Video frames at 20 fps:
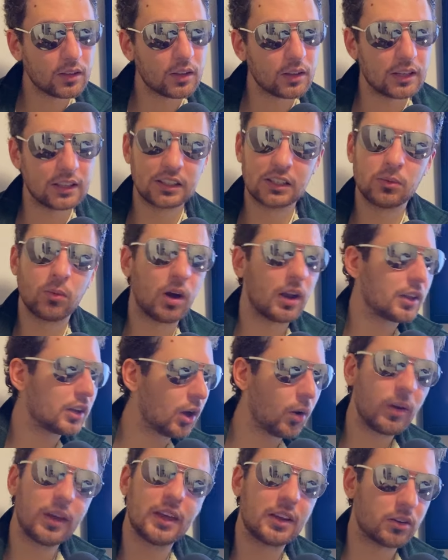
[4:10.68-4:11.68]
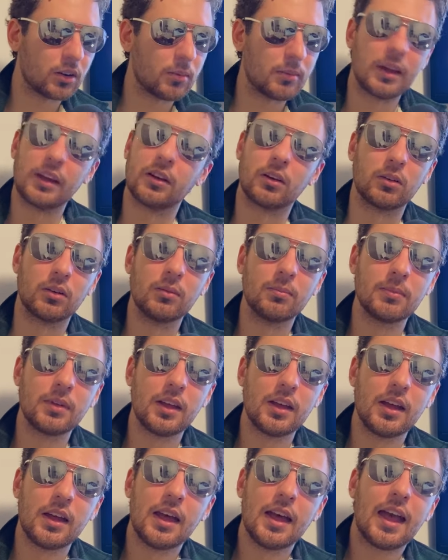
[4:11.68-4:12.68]
He didn't want to go interim interim.
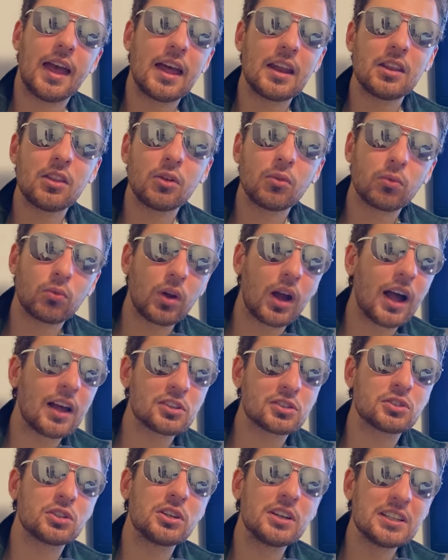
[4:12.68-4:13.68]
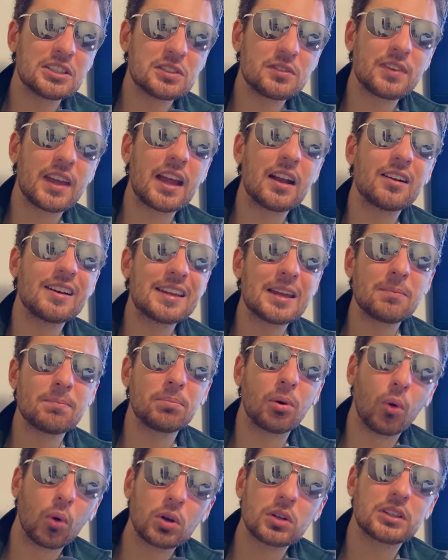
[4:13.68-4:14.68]
And the roster is very
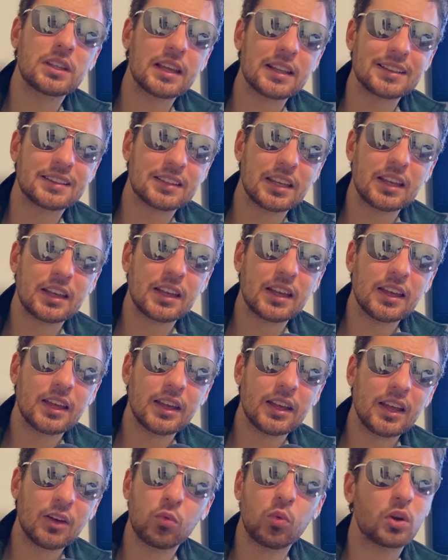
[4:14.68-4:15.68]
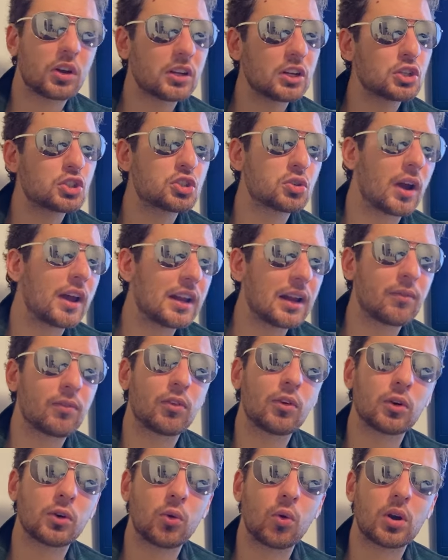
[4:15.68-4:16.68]
important. If we're going to trade up
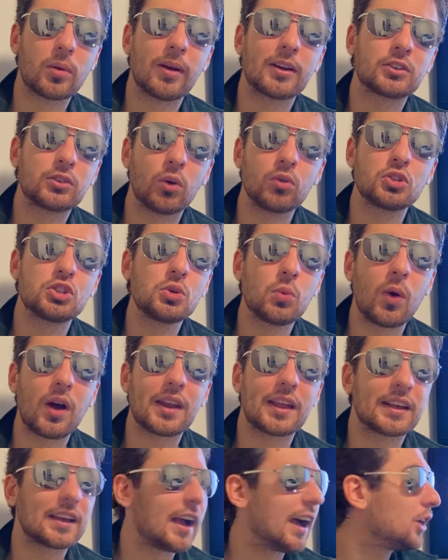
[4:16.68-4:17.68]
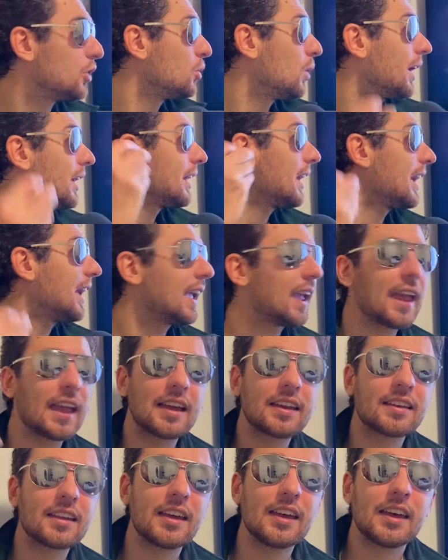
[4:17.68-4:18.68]
for a quarterback, don't you want a guy who had a
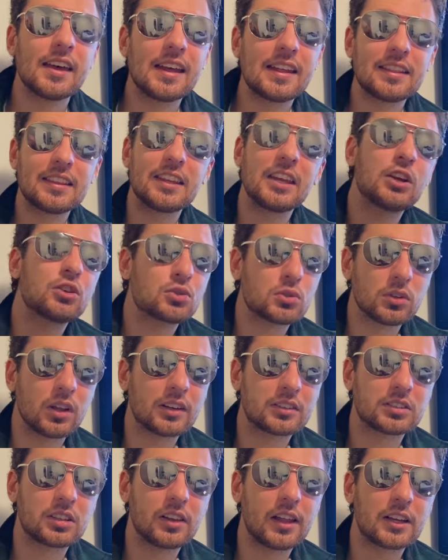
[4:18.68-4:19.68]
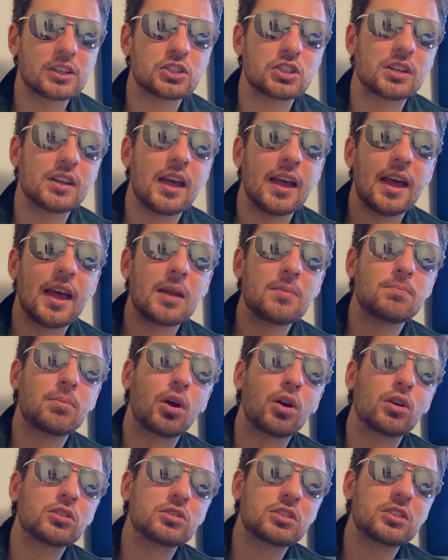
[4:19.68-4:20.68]
hand in the Andrew Luck selection and
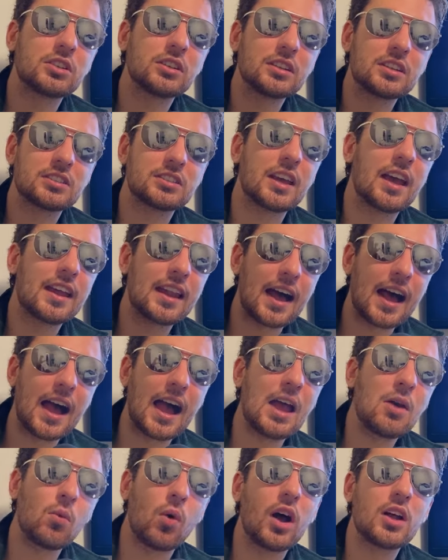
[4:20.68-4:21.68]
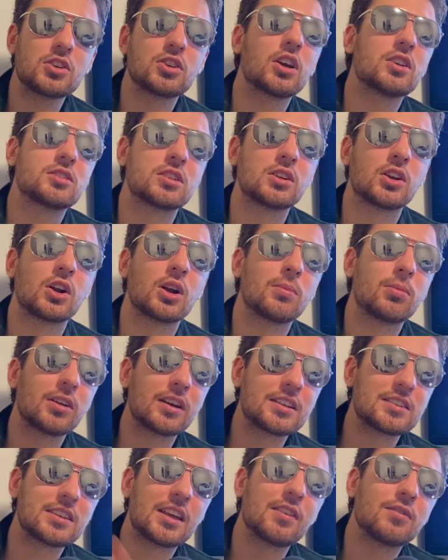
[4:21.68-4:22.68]
personally said, I want Justin Herbert
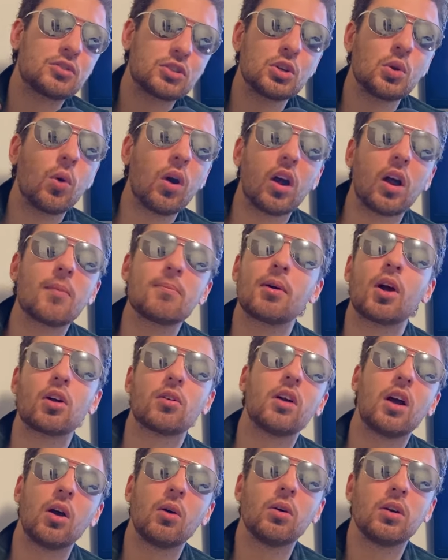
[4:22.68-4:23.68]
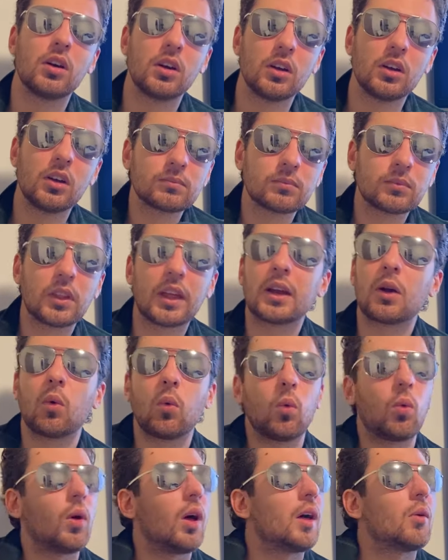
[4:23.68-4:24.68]
instead of Tua or Burrow? Like,
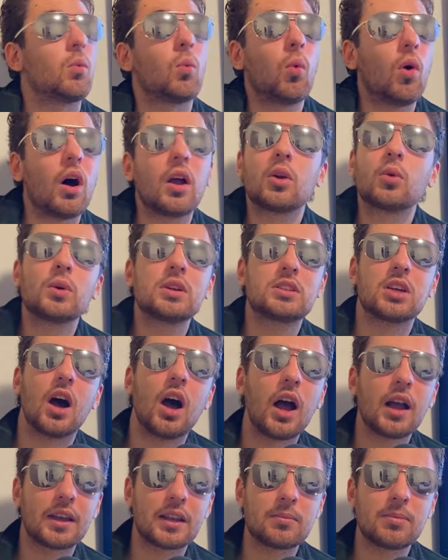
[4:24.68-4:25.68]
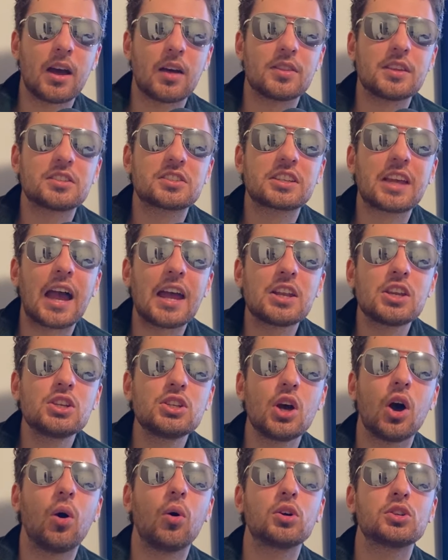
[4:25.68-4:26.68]
wh- what are we talking about? This guy
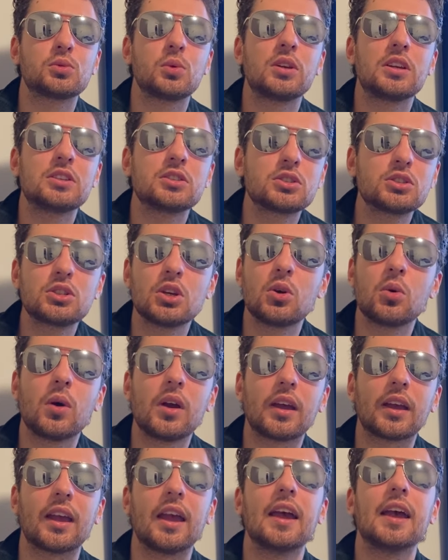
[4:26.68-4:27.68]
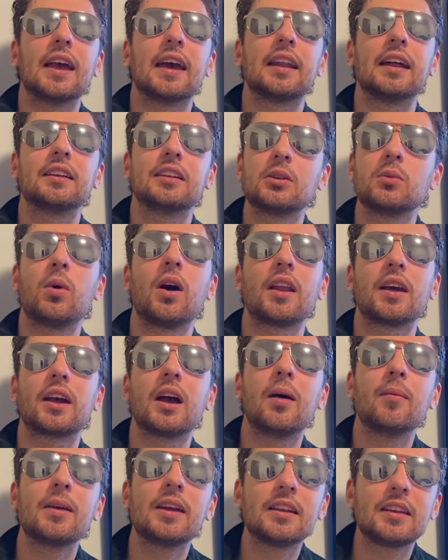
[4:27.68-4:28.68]
knows what he's doing. And I didn't want to
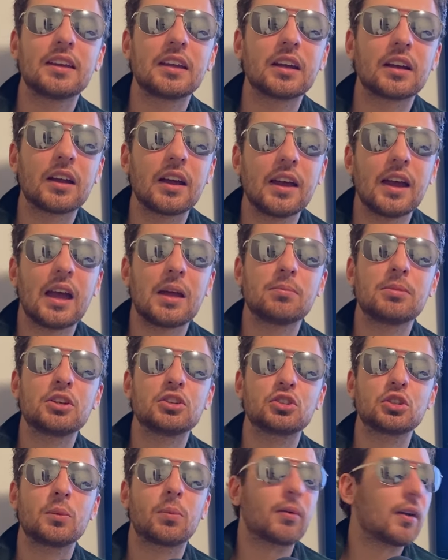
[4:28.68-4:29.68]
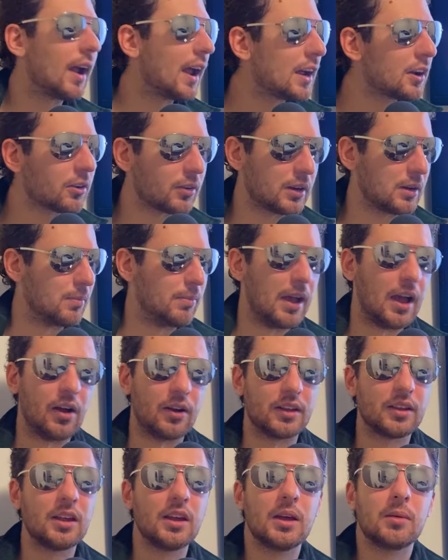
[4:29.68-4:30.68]
come in here and be super angry about
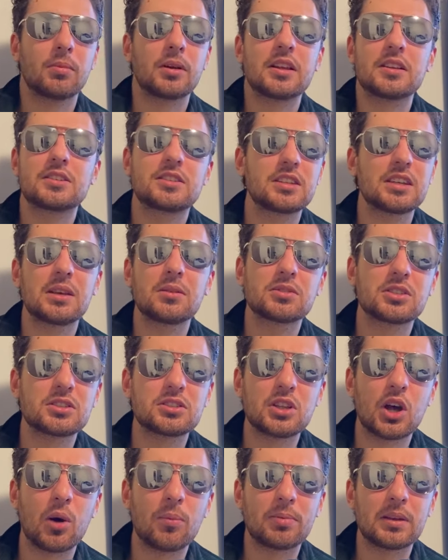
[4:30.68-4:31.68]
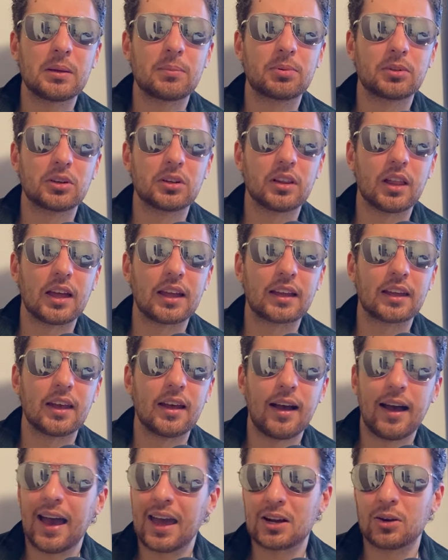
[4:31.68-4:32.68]
it, but it seems as though people are like,
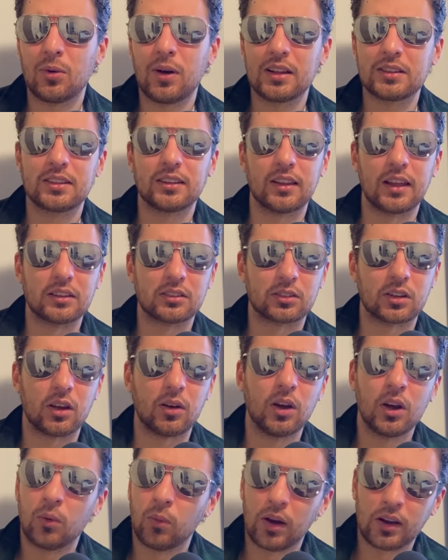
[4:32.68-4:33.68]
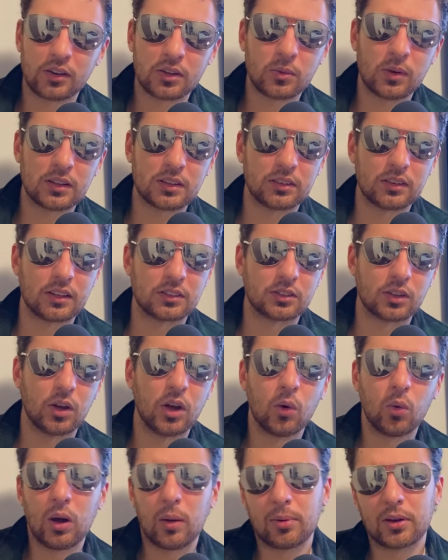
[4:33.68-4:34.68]
I don't want Telesco. Why don't you want Telesco?
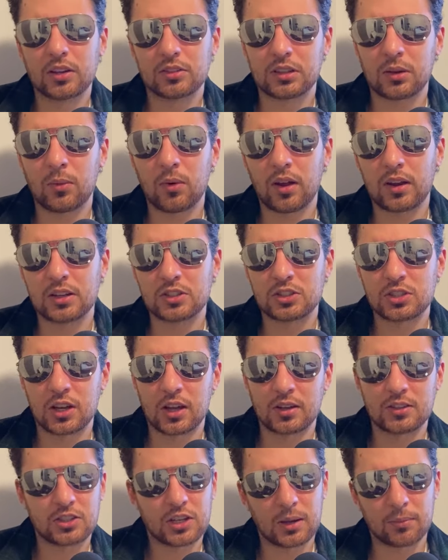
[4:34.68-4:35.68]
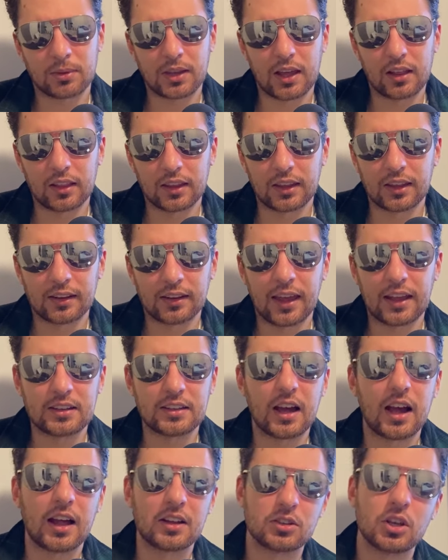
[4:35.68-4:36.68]
Well, because I want Ch- Champ Kelly and Ed
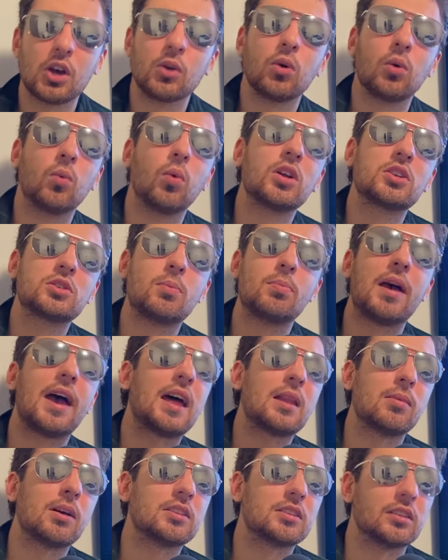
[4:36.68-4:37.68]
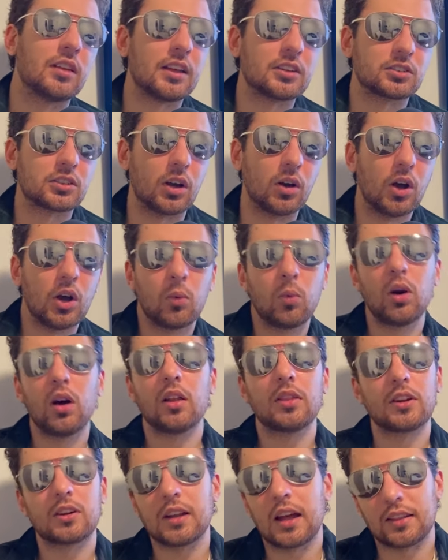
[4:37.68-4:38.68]
Dodds. Well, what's bad about Telesco? Well,
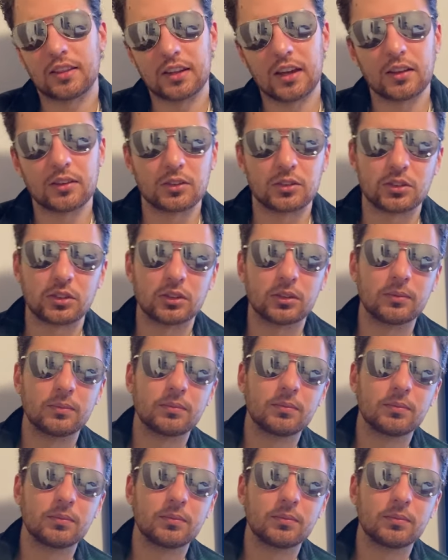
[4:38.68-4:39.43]
they're not the other two.